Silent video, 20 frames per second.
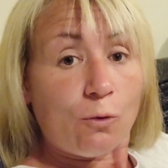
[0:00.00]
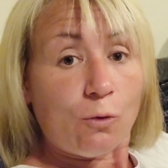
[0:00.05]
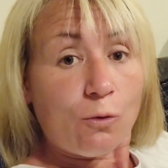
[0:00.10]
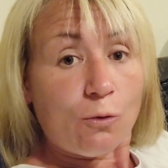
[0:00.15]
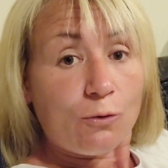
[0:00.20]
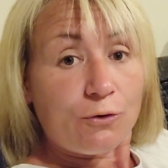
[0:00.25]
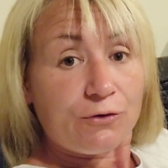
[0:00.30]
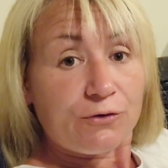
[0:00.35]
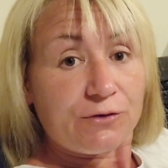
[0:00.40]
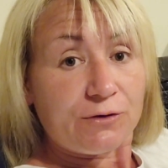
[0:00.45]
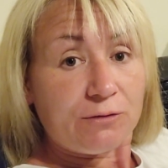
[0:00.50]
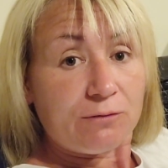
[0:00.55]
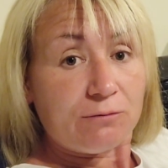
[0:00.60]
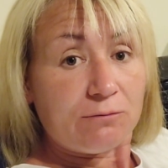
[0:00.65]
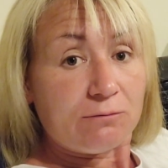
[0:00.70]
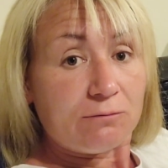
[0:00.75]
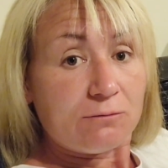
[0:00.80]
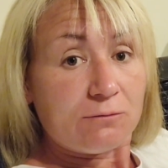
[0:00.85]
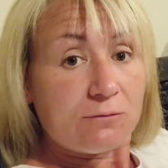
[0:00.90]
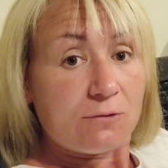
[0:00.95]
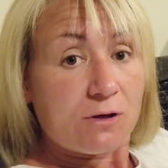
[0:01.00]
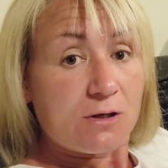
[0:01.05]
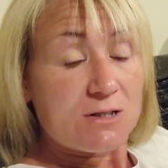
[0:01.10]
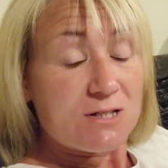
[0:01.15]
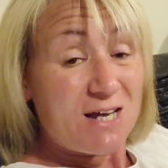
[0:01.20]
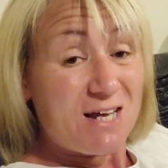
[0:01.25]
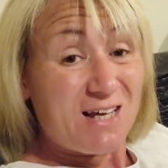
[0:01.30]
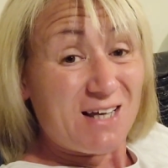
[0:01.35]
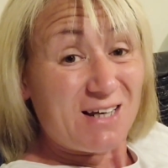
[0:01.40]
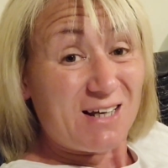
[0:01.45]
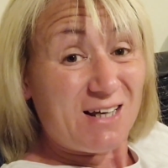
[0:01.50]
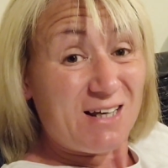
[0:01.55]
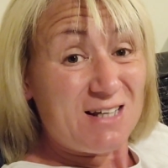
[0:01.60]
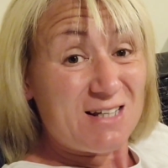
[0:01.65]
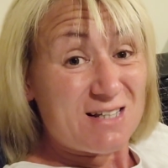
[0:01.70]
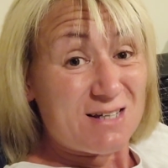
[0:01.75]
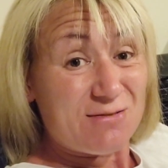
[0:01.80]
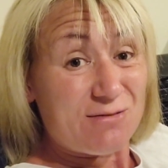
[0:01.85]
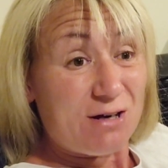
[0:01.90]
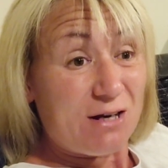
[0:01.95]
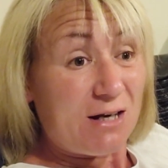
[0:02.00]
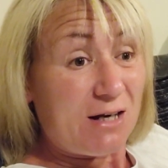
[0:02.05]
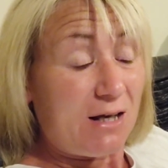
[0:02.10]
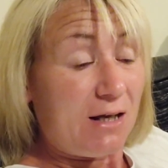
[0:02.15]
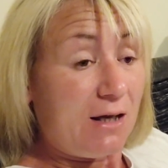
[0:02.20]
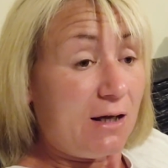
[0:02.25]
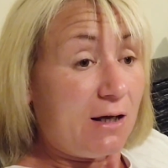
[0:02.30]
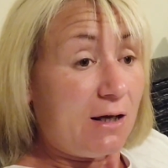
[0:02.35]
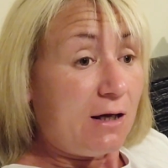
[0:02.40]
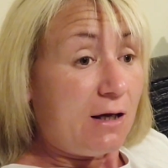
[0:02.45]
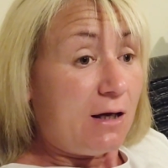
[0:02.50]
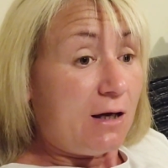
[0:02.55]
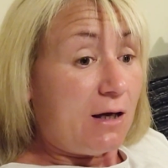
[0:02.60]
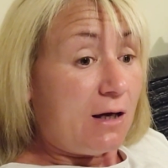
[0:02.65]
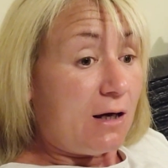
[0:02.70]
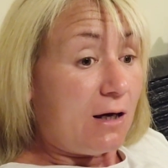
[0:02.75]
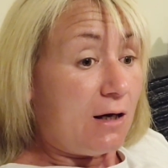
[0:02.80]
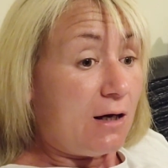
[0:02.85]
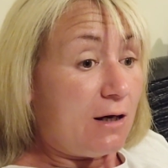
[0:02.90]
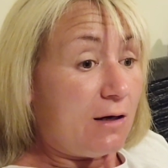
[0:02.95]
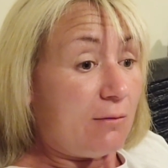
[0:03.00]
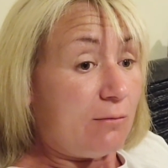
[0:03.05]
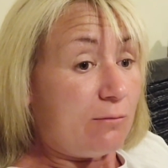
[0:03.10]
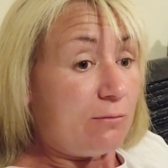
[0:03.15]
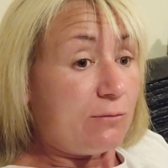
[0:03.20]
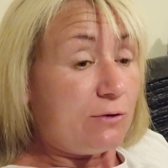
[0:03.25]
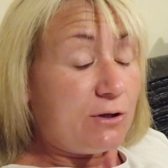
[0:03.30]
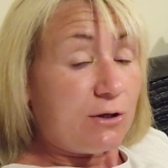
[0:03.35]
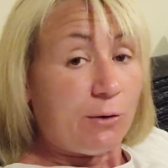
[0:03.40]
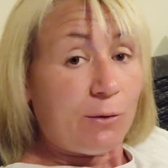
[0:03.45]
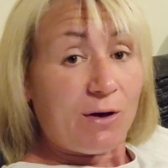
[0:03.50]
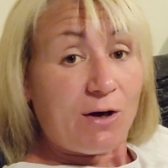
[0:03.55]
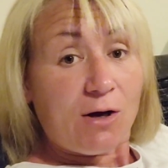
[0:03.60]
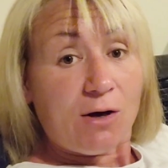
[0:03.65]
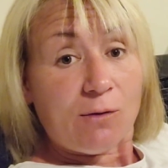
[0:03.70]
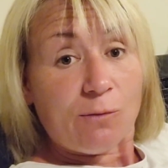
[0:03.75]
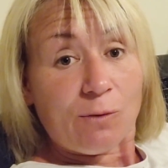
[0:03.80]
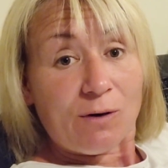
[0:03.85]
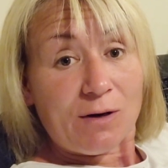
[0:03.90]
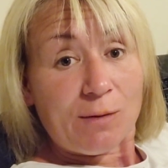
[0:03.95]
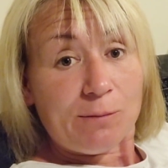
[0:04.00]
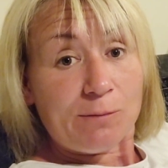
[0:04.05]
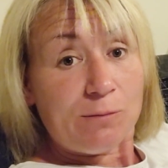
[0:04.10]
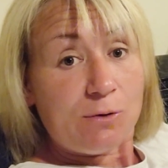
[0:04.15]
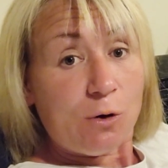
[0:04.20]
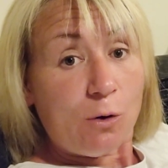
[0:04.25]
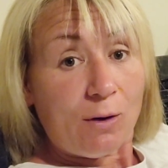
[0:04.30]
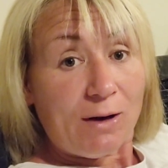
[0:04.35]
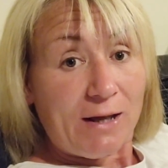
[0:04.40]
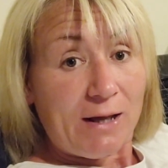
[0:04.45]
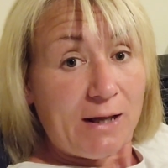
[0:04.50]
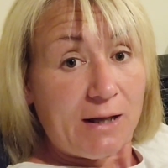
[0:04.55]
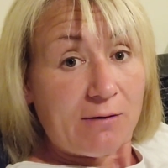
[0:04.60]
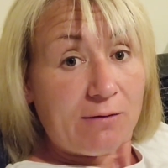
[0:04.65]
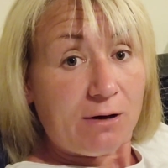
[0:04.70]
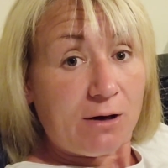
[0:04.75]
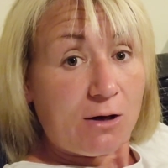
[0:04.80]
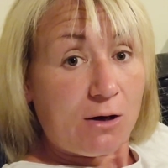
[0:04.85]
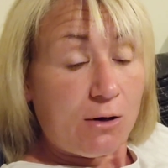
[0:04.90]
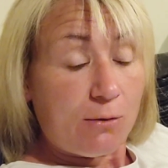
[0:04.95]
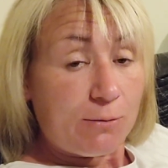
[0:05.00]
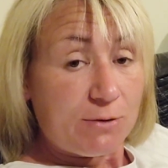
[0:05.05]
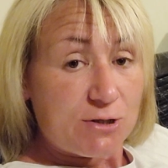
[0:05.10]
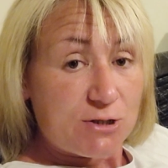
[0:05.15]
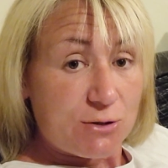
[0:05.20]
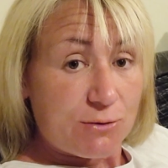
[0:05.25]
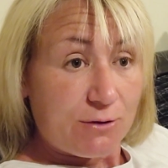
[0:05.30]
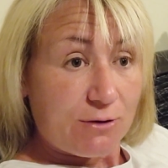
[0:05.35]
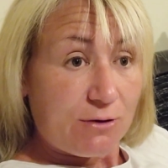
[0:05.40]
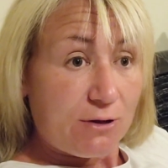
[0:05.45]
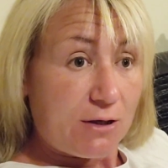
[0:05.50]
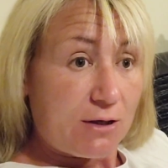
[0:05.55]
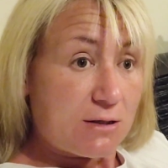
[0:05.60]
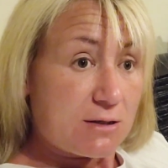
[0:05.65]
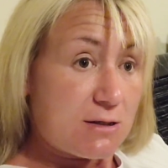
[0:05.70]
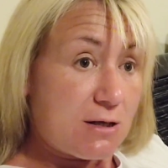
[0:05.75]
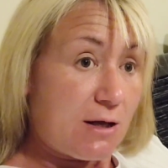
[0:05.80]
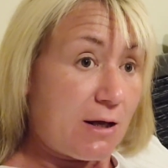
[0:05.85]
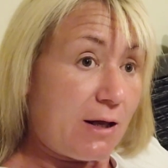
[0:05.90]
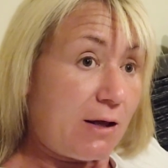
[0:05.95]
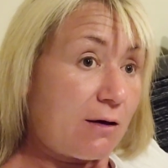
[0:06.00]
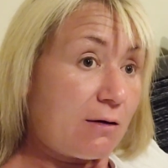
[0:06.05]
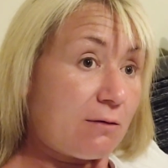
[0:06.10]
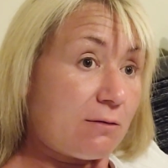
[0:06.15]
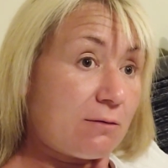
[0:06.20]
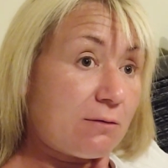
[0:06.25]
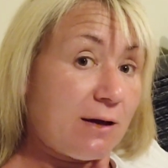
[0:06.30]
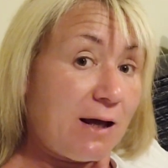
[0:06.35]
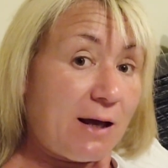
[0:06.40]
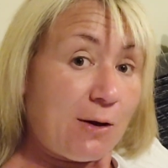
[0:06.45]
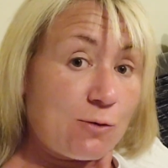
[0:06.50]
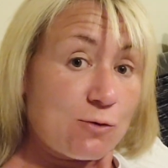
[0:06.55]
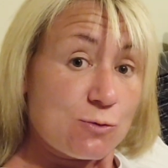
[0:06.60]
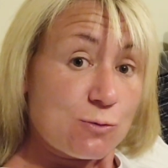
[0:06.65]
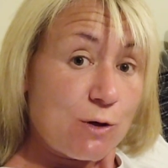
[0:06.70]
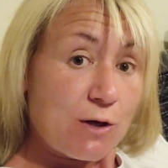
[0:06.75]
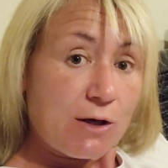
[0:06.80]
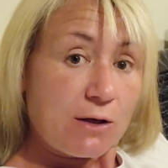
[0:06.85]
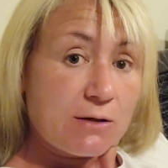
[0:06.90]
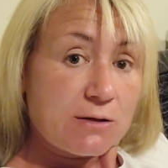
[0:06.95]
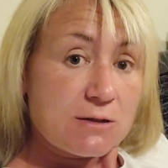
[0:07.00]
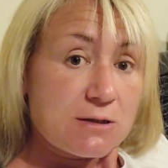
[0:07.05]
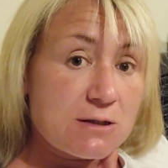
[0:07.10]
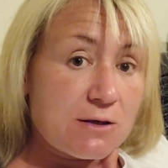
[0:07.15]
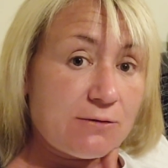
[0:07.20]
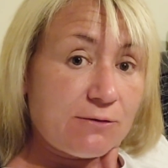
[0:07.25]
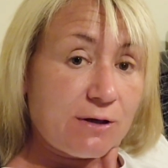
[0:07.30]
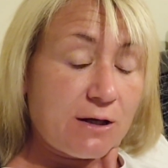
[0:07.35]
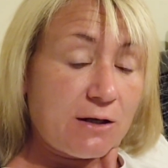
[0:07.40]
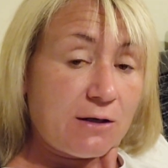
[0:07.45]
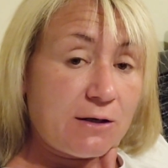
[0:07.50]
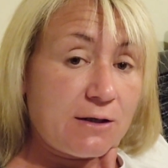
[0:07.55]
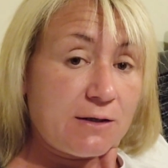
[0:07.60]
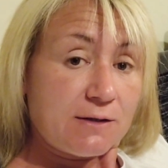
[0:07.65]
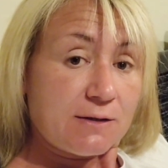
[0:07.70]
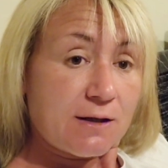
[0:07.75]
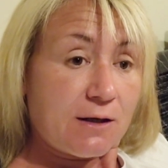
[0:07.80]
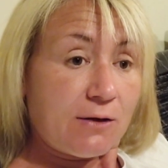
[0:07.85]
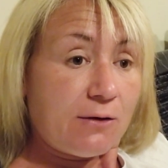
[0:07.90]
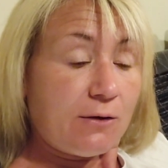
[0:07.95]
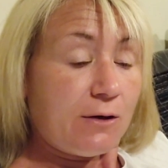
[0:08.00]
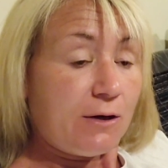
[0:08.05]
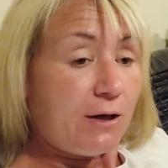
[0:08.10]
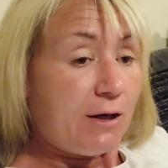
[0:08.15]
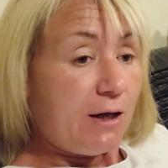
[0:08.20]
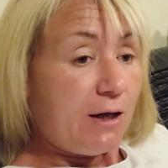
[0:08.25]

walks and taking it easy, really. Um, you know, I can't, when I'm not here, I can't be doing things like housework and stuff, can I? So